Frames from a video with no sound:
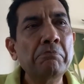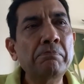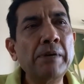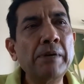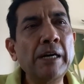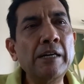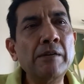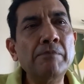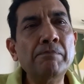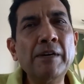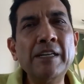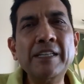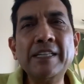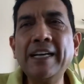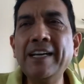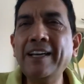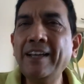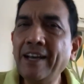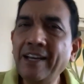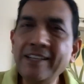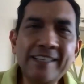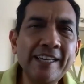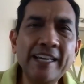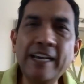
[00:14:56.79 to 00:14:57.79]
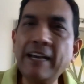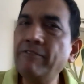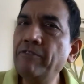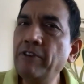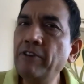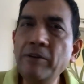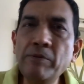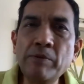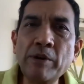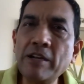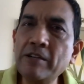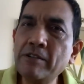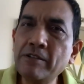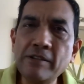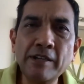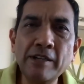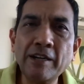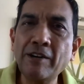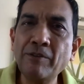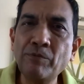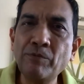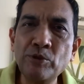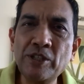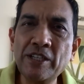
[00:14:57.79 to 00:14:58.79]
But but I, I think everyone
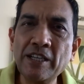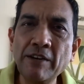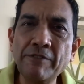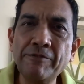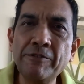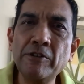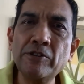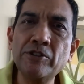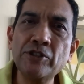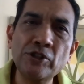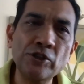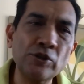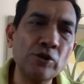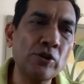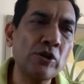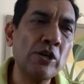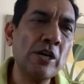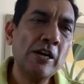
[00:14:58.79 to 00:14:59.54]
would suffer. So